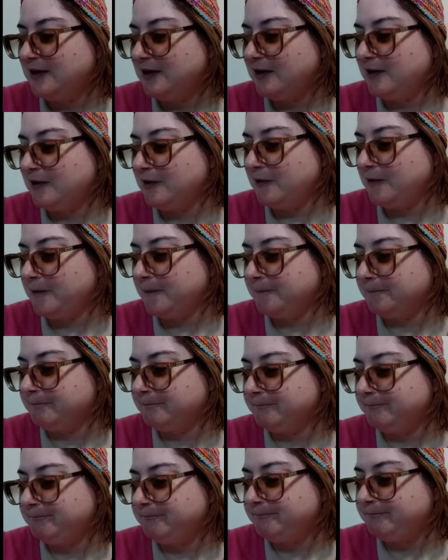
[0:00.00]
The
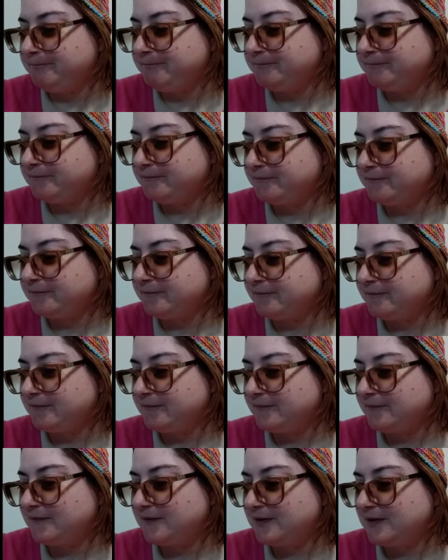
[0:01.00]

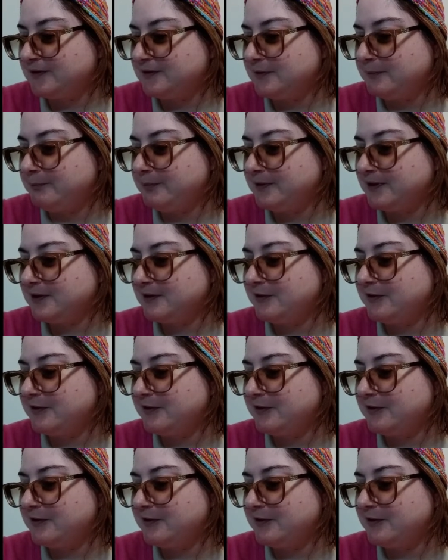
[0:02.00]
big